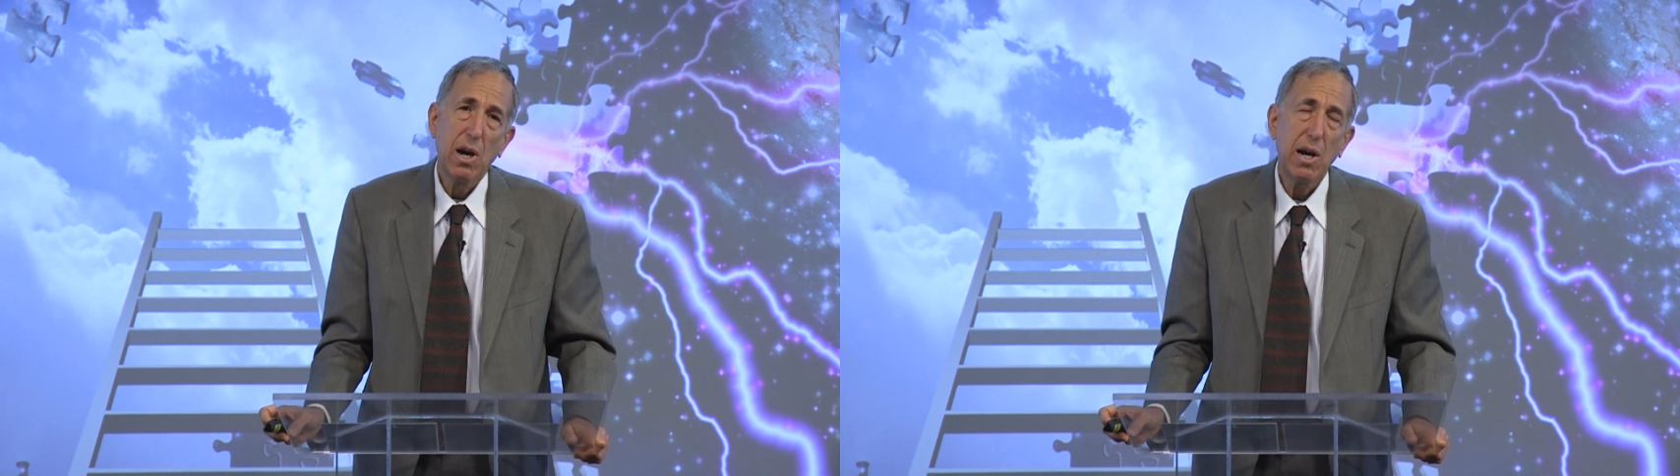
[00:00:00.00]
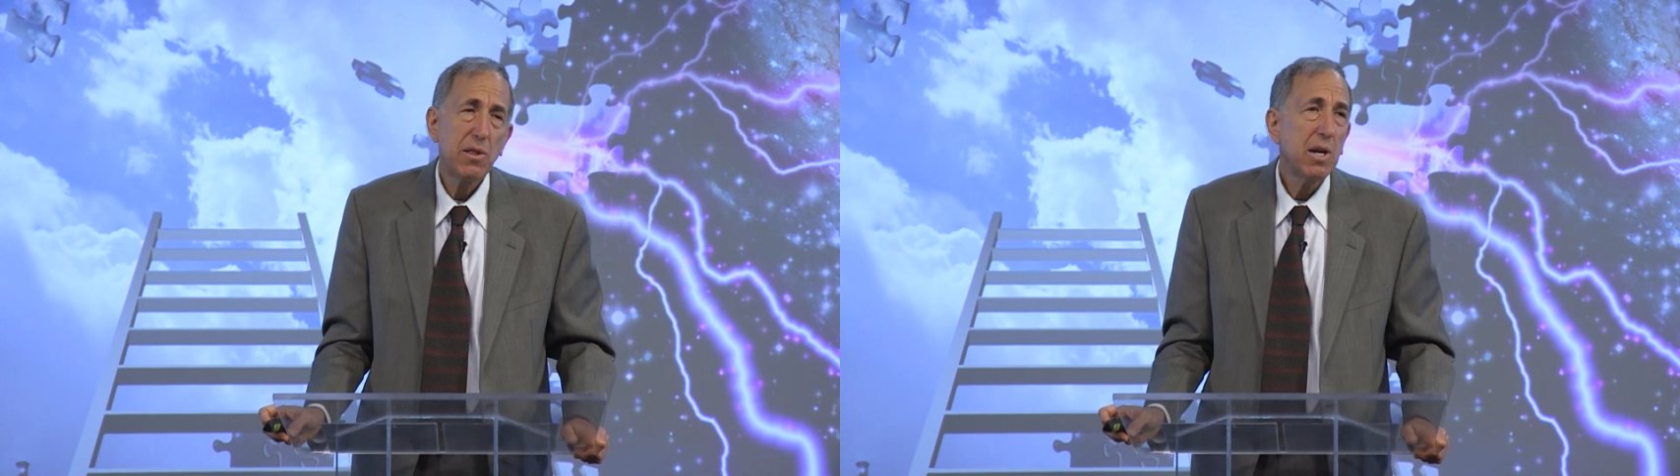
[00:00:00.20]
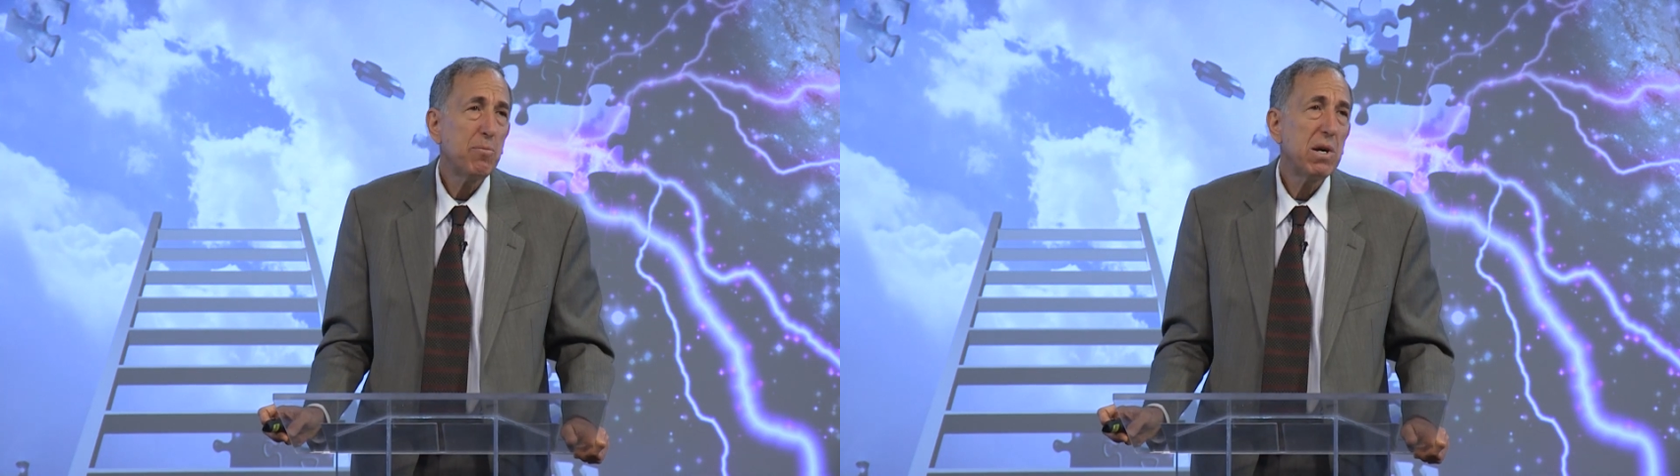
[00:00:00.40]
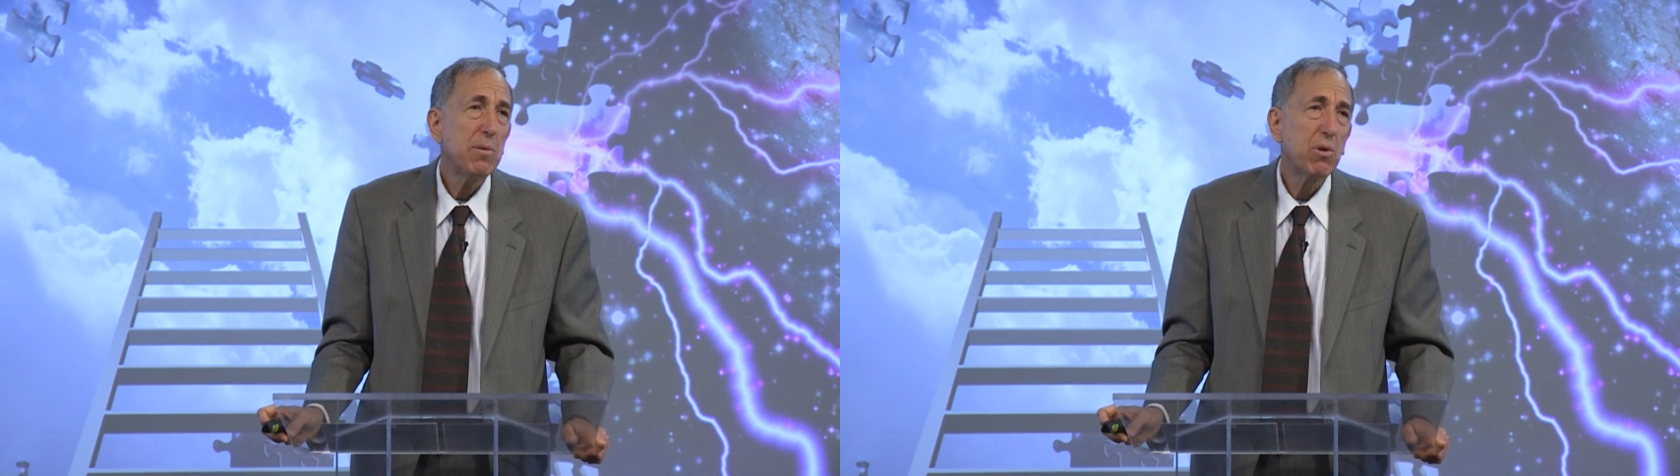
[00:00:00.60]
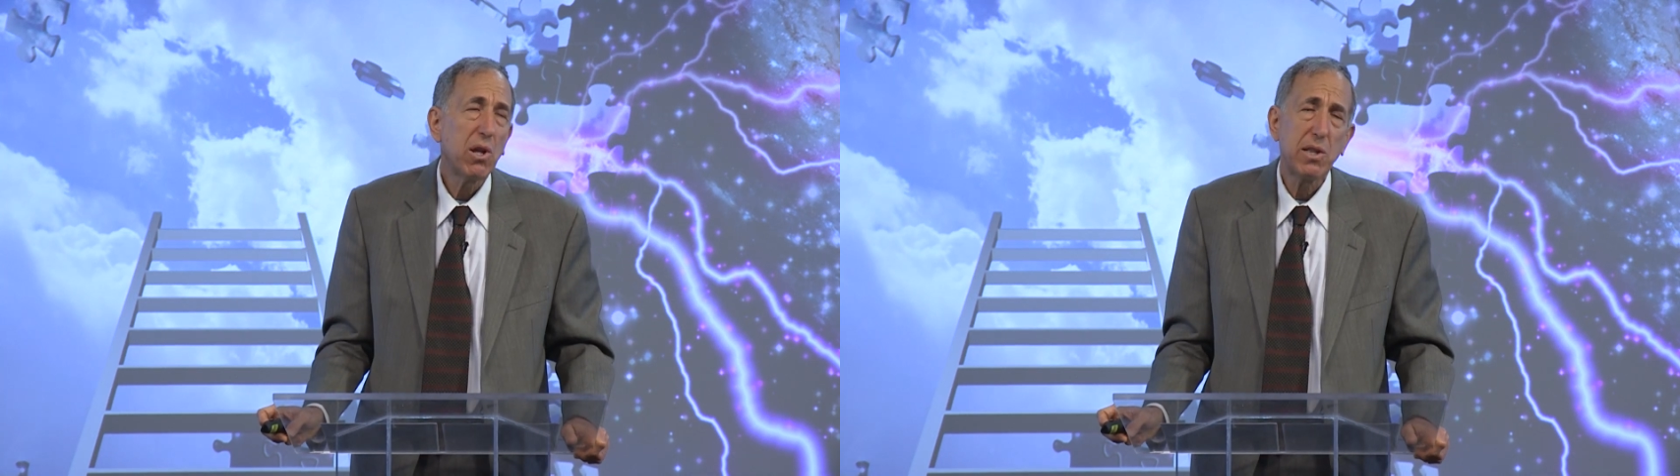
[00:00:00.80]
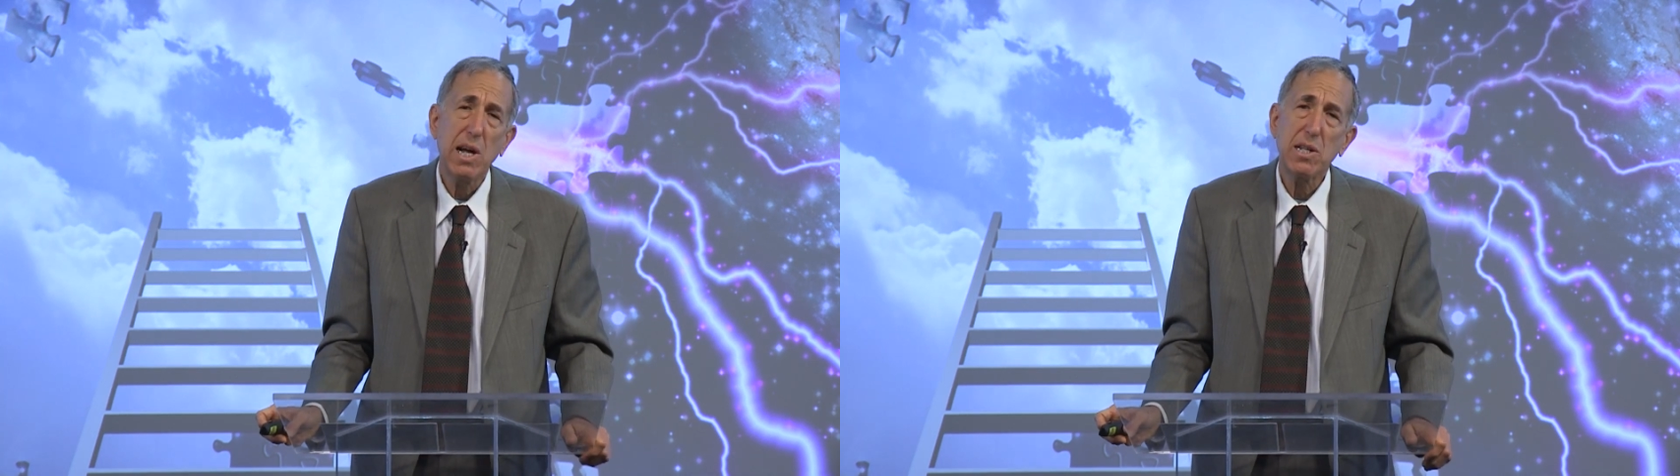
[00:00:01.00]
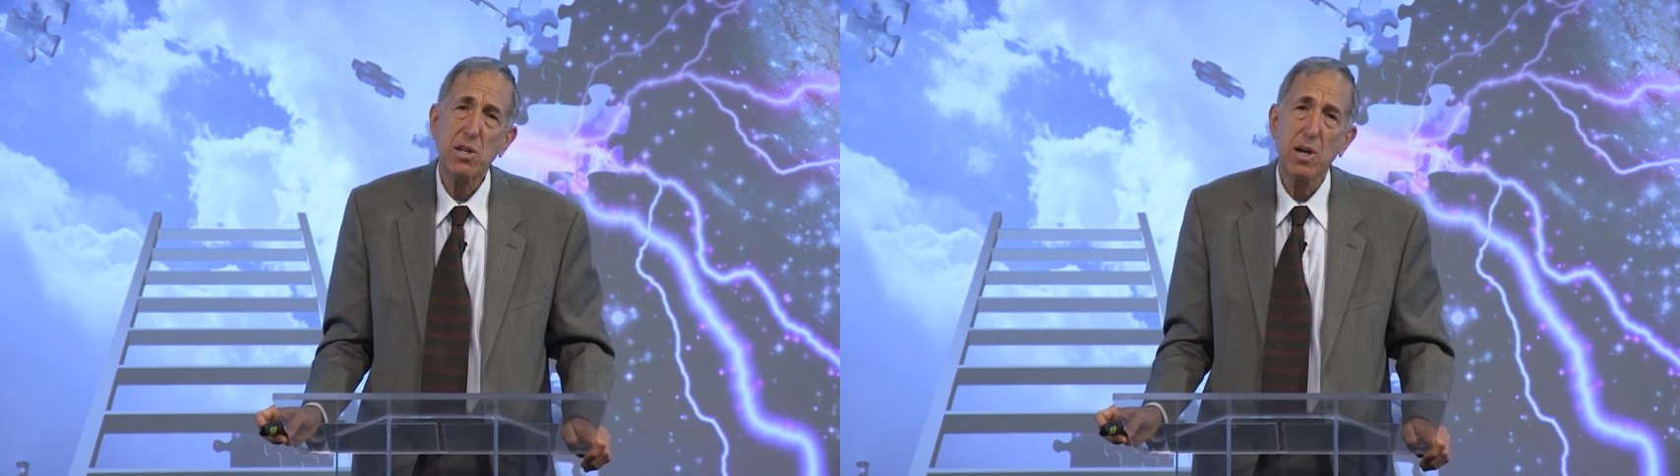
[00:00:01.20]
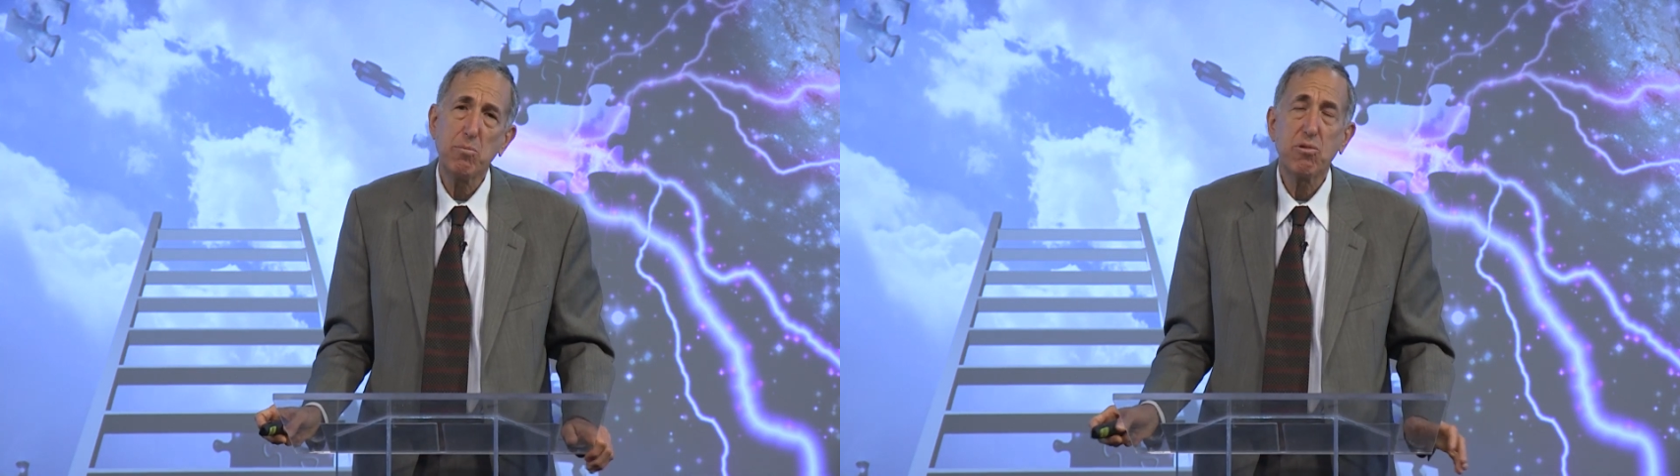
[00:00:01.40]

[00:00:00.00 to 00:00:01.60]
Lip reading: I think people at that time